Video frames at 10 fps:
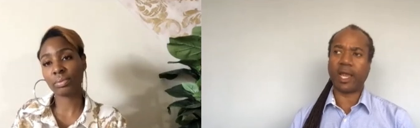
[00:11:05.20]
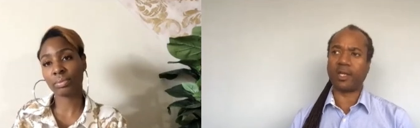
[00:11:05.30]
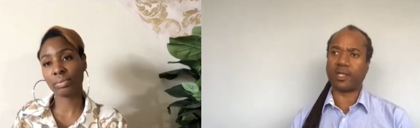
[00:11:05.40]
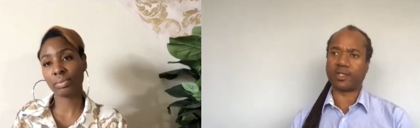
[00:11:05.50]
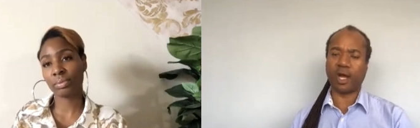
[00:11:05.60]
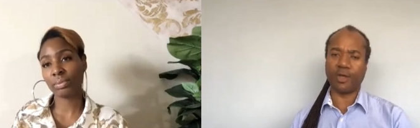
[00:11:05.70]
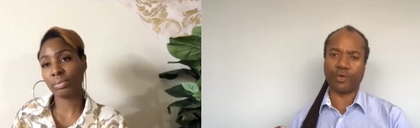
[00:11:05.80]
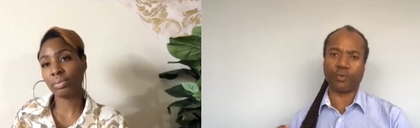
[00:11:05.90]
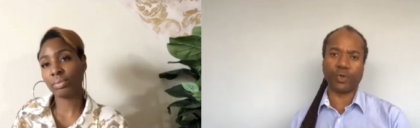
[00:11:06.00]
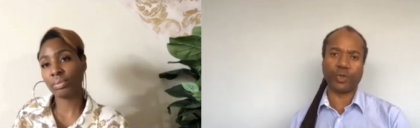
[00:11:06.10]
Speaker 1: and these
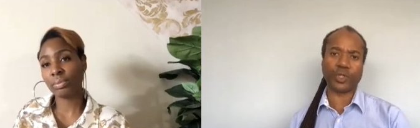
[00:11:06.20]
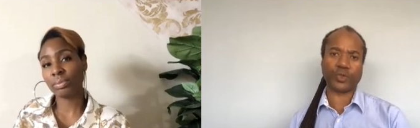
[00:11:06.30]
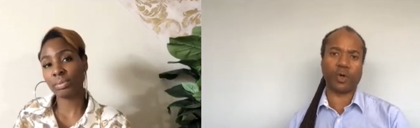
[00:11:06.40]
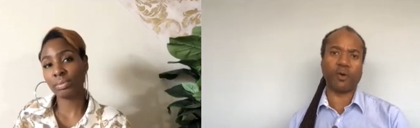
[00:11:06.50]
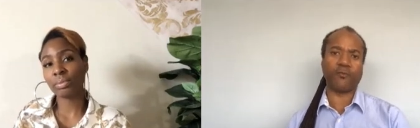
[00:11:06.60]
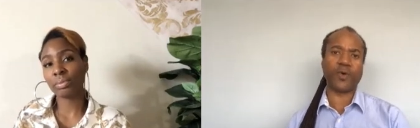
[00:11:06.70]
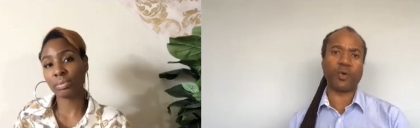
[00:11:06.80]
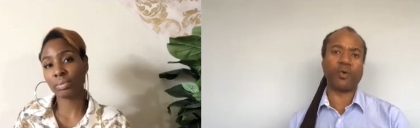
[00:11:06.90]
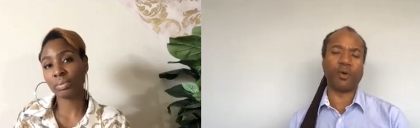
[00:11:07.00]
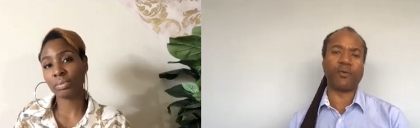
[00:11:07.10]
other real strong
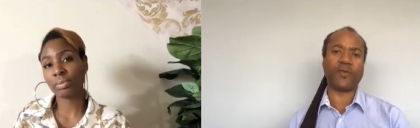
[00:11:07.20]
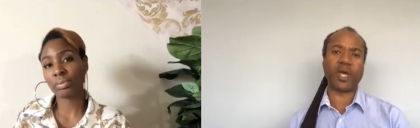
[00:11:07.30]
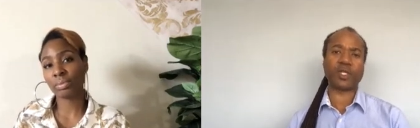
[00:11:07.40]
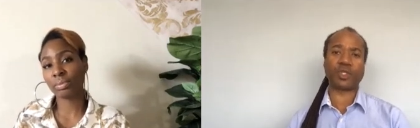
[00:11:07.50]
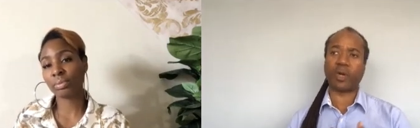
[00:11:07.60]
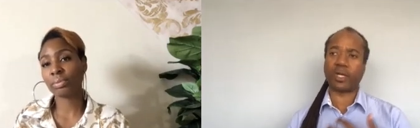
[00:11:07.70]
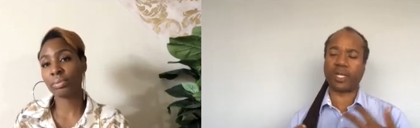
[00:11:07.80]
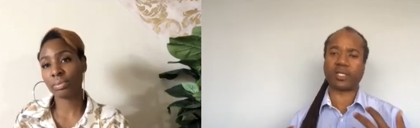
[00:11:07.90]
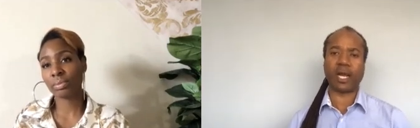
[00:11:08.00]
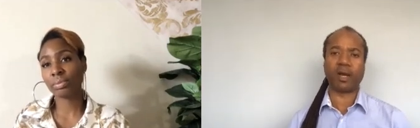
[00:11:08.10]
fungal infections throughout
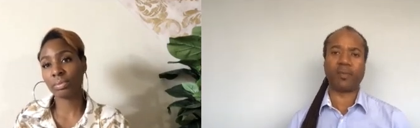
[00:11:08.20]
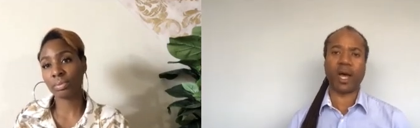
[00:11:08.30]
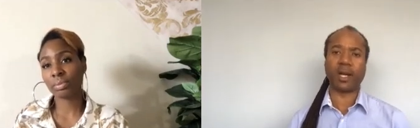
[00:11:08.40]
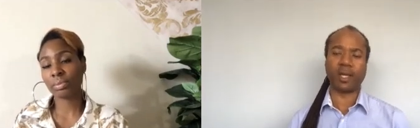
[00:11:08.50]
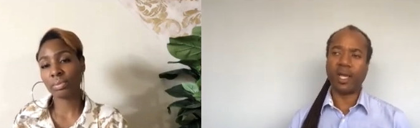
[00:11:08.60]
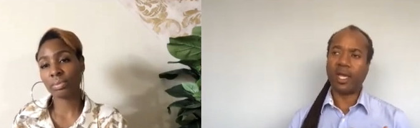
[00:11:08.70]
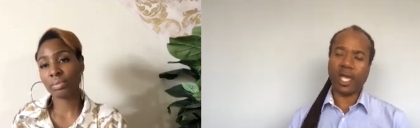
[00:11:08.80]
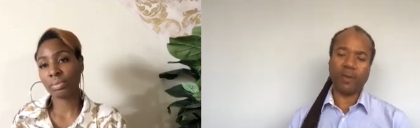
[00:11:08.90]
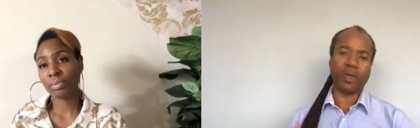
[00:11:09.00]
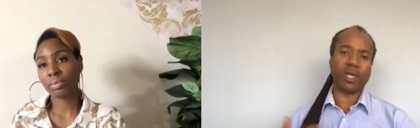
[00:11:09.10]
the entire body.
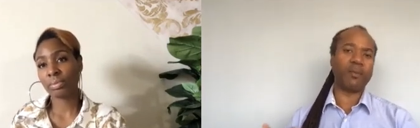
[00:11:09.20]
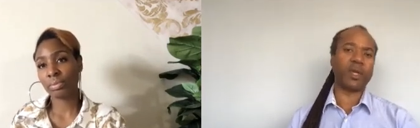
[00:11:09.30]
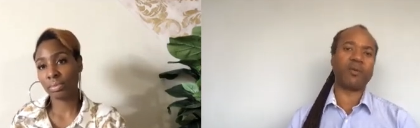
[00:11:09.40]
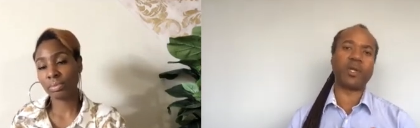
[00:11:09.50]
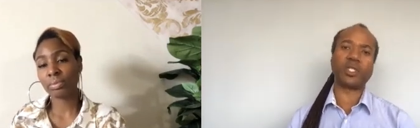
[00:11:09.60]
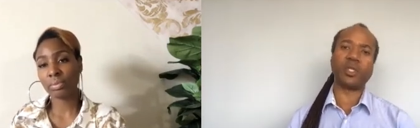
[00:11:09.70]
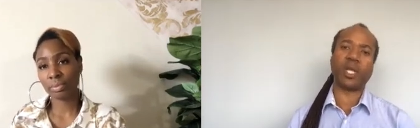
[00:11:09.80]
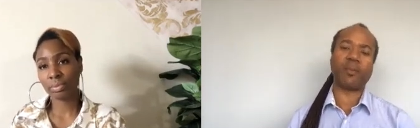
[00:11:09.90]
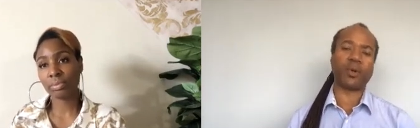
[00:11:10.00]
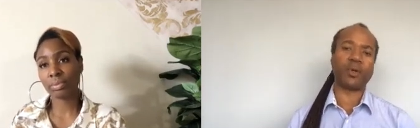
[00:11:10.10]
And we kept giving it to
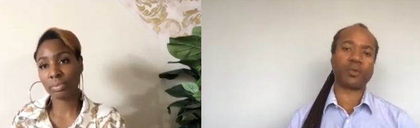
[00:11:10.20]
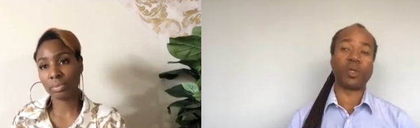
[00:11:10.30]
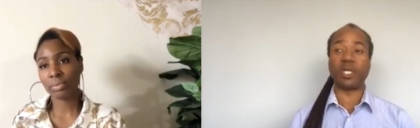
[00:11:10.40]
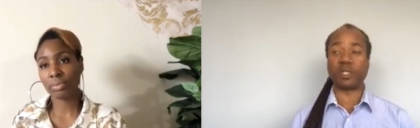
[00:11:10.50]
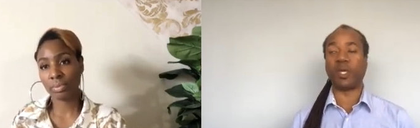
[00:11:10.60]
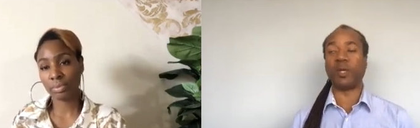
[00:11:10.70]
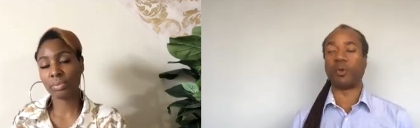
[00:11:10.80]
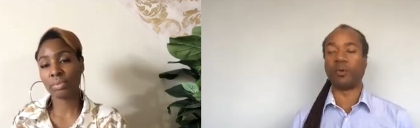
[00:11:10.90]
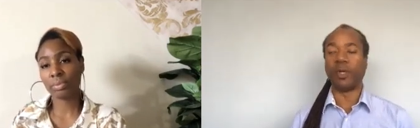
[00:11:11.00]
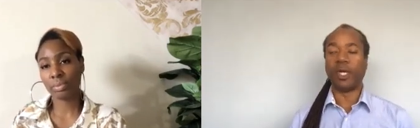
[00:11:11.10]
that person with these
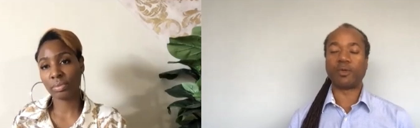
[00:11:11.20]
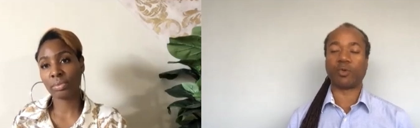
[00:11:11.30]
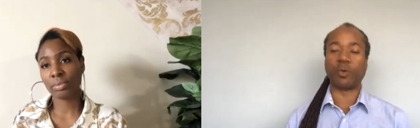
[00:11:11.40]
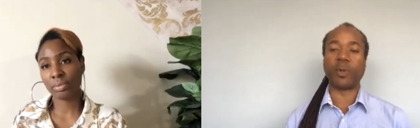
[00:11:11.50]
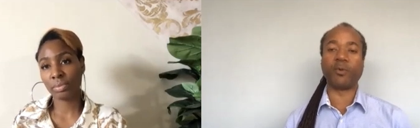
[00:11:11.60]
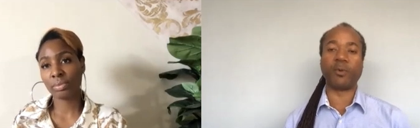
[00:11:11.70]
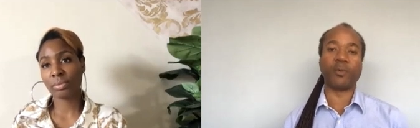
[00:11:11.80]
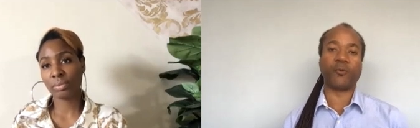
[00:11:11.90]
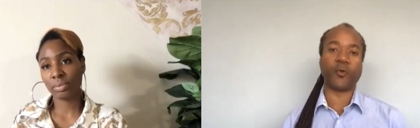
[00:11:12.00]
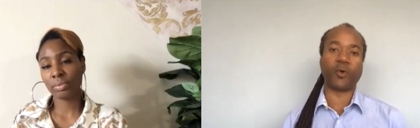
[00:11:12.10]
people, the group of
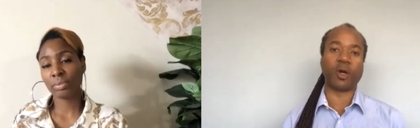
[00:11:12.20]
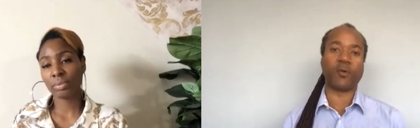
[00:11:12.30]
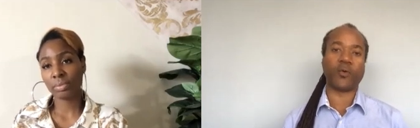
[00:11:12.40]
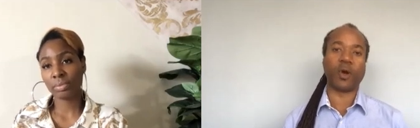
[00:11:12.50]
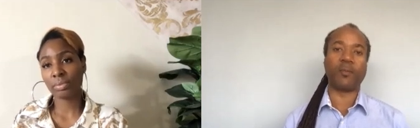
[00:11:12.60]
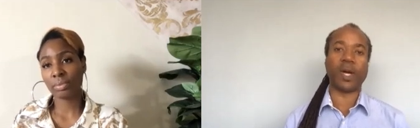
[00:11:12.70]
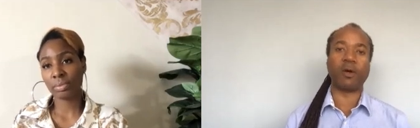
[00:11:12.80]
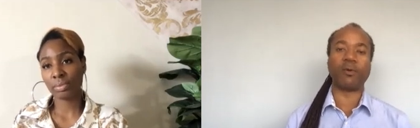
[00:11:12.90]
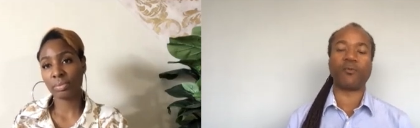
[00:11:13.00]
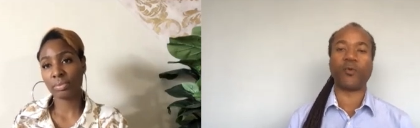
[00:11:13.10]
them for, for
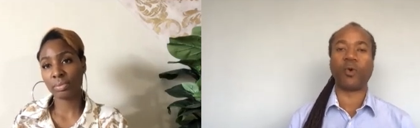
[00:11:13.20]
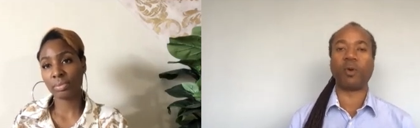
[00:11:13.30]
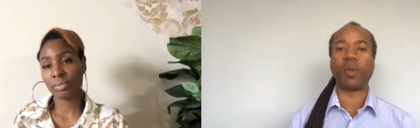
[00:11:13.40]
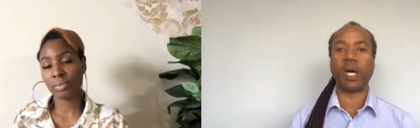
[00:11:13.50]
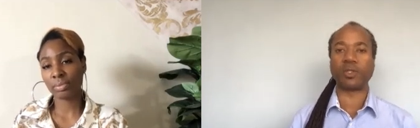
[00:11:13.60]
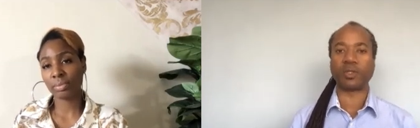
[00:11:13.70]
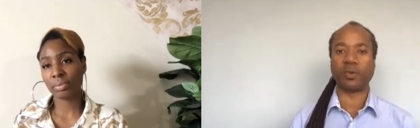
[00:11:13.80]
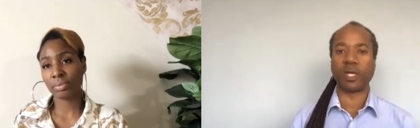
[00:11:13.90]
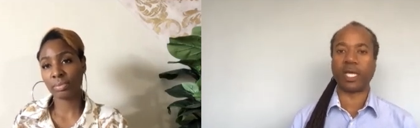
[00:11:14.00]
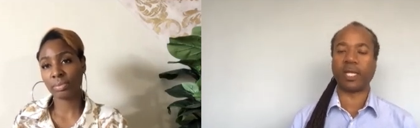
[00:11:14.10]
about four months
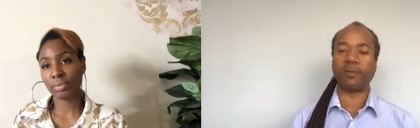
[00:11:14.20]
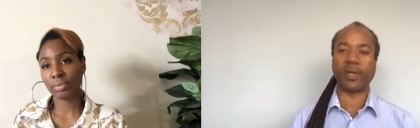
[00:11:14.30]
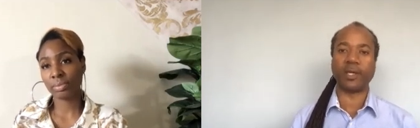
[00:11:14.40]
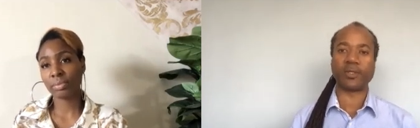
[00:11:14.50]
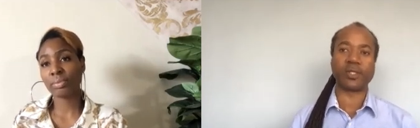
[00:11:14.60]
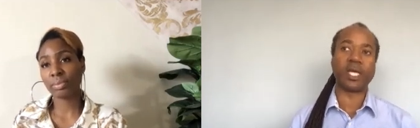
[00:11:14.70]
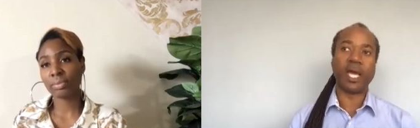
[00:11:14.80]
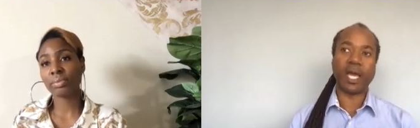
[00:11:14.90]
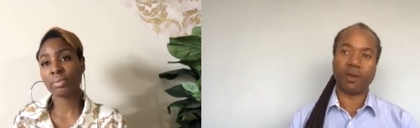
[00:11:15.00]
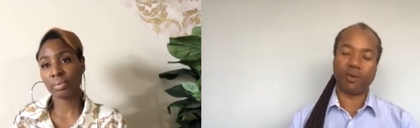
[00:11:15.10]
on a daily basis.
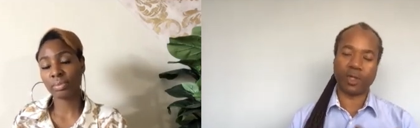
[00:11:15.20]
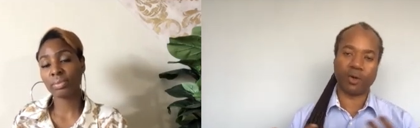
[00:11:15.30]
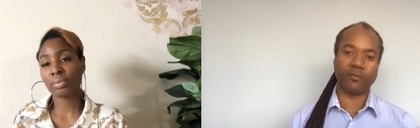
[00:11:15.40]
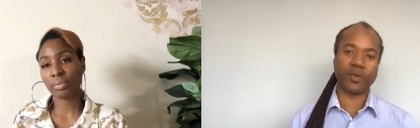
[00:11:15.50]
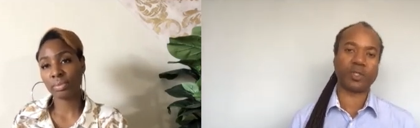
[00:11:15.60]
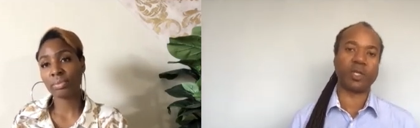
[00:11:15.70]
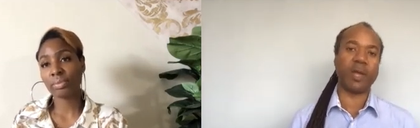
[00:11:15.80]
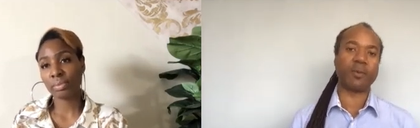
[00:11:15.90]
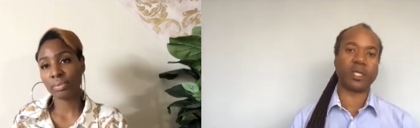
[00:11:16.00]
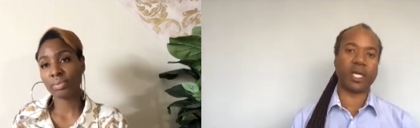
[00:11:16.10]
And they're
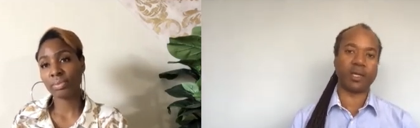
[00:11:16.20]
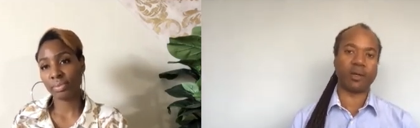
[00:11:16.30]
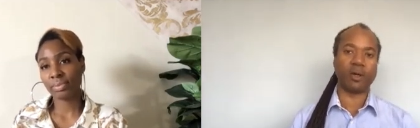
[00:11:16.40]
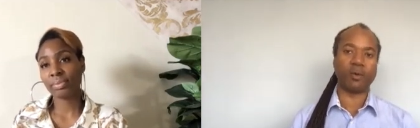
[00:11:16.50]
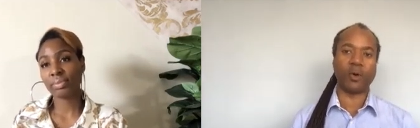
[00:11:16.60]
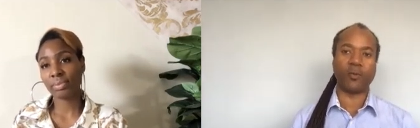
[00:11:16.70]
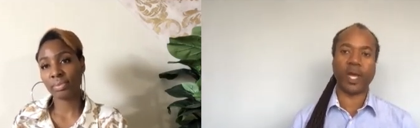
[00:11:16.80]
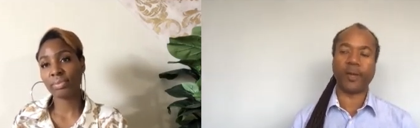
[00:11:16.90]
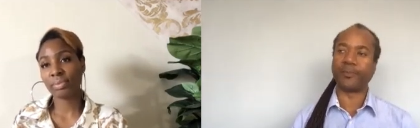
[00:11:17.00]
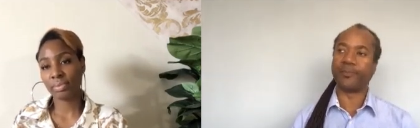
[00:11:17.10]
eventually able to get it
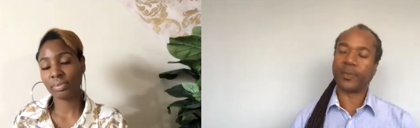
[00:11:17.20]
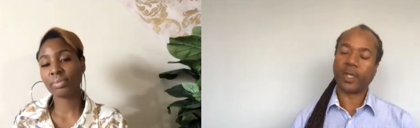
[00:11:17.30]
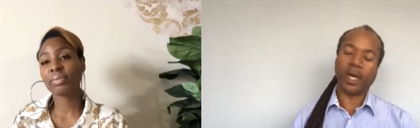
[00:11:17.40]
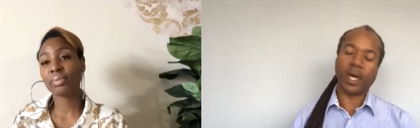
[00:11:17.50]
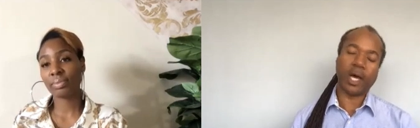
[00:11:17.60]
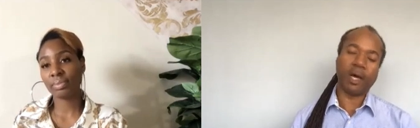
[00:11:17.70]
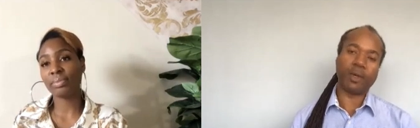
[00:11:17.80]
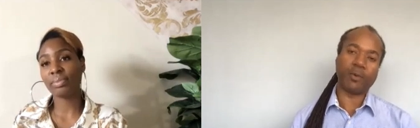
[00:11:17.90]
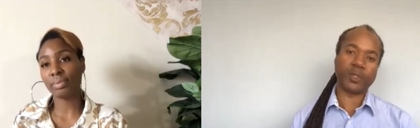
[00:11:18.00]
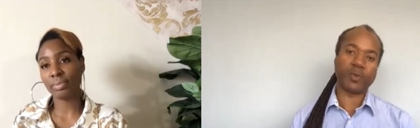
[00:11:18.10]
away.
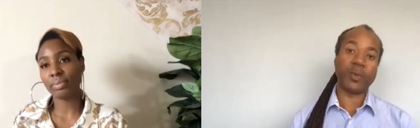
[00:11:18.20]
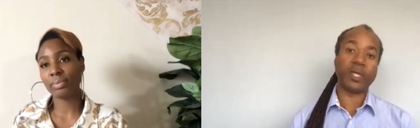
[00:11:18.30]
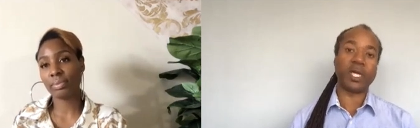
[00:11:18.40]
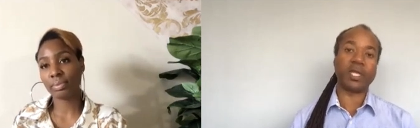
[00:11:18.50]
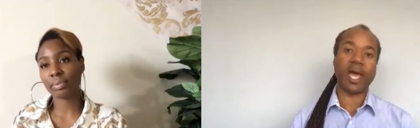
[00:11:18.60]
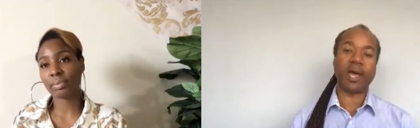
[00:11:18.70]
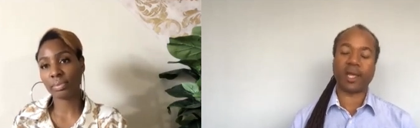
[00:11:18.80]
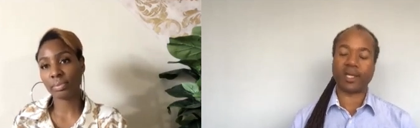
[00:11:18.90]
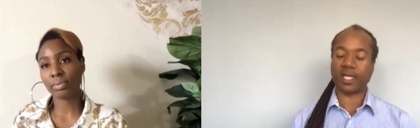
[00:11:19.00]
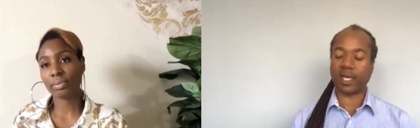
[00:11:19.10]
Um, the reason why we did
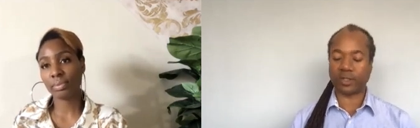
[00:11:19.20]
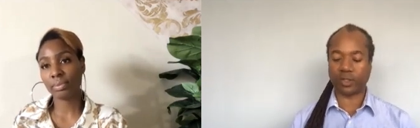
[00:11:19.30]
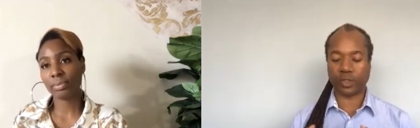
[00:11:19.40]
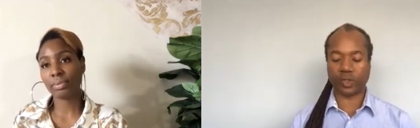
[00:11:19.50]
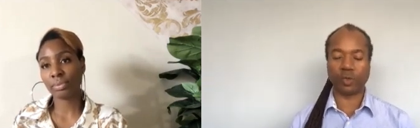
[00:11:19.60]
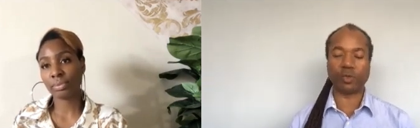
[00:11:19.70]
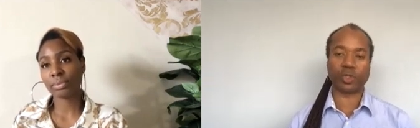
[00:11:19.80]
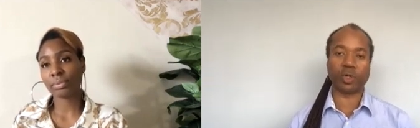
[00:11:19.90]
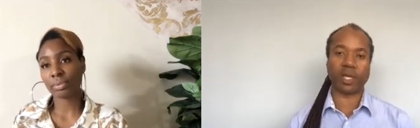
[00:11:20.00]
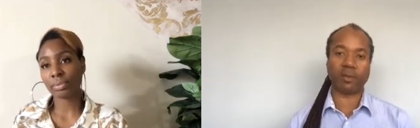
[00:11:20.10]
that, like I said, because it's so strong, you have